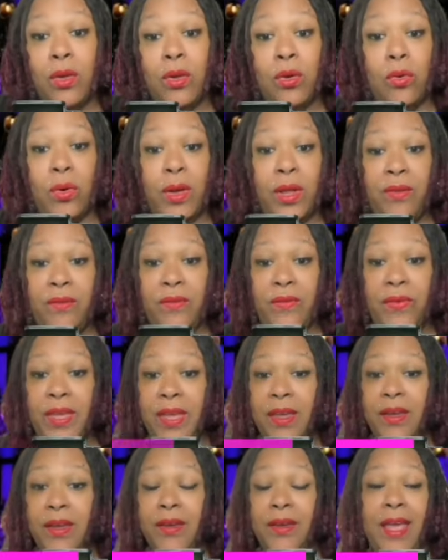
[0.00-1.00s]

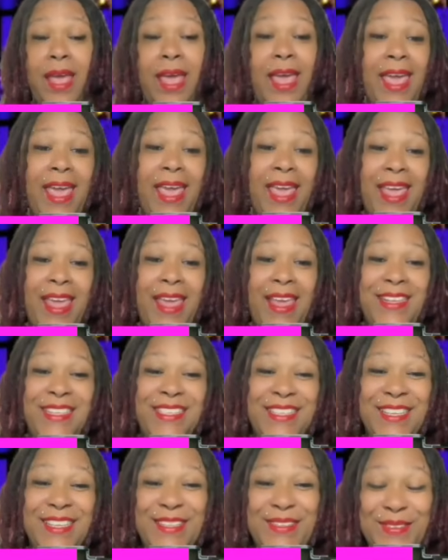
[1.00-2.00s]
Guinevere, hey,
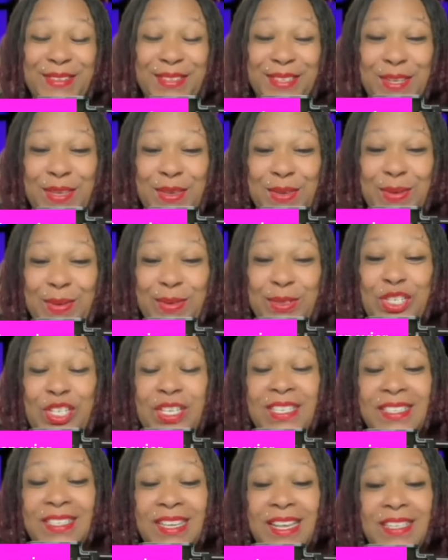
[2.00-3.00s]
salute to you.
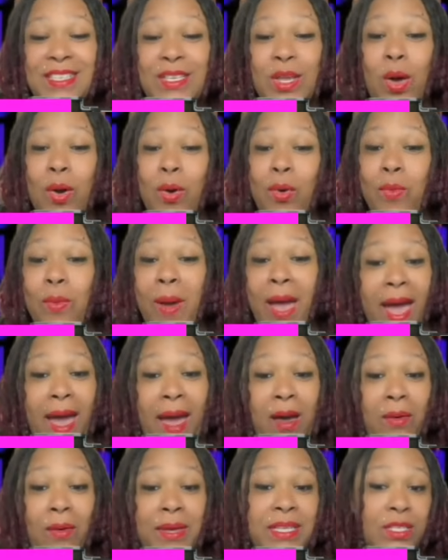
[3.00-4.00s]
She says, oh,
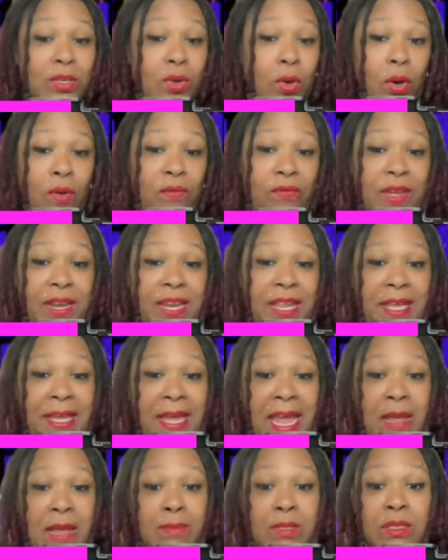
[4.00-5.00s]
wow, it's all fun and
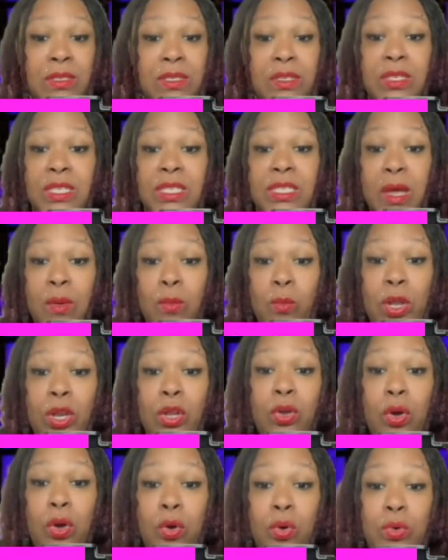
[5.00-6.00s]
games until
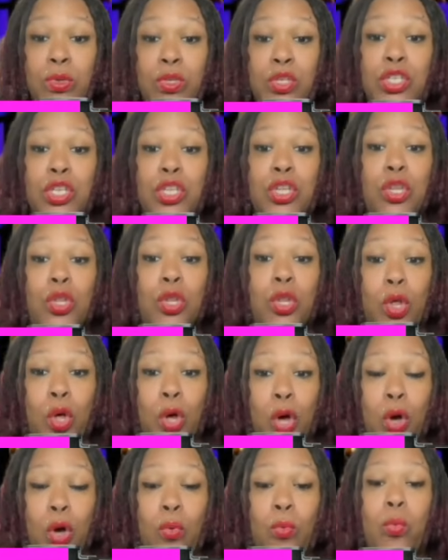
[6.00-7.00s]
someone goes to the
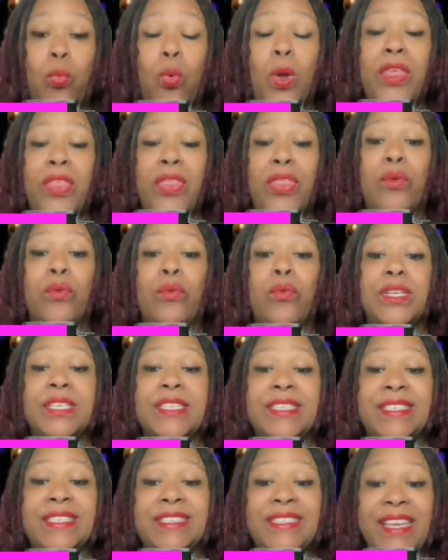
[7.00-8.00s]
law with
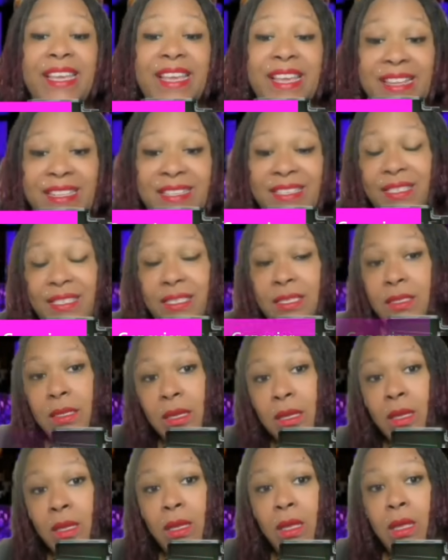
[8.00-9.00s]
receipts.
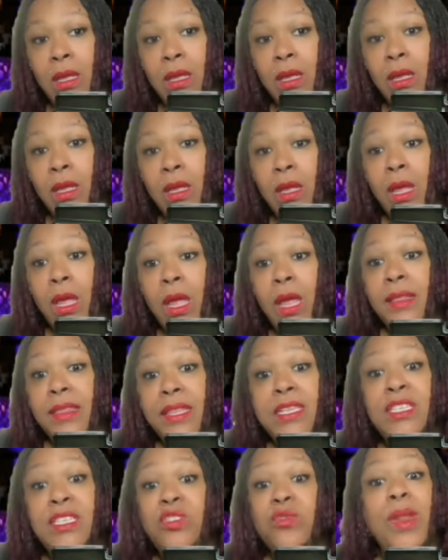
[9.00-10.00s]

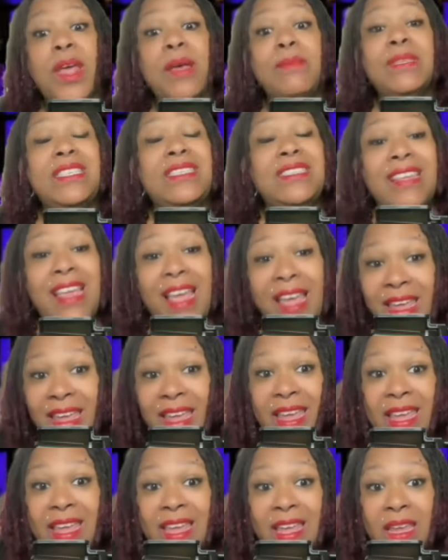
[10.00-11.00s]
This is what I'm
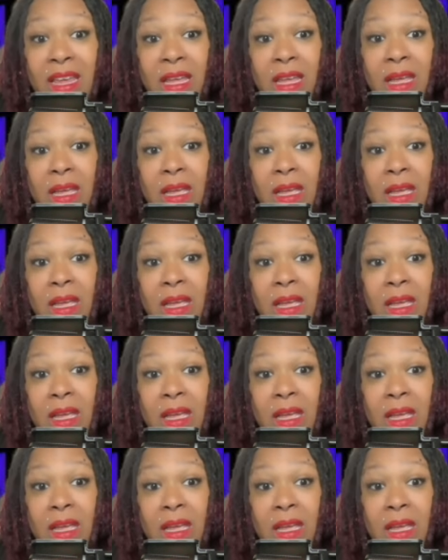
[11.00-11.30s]
saying.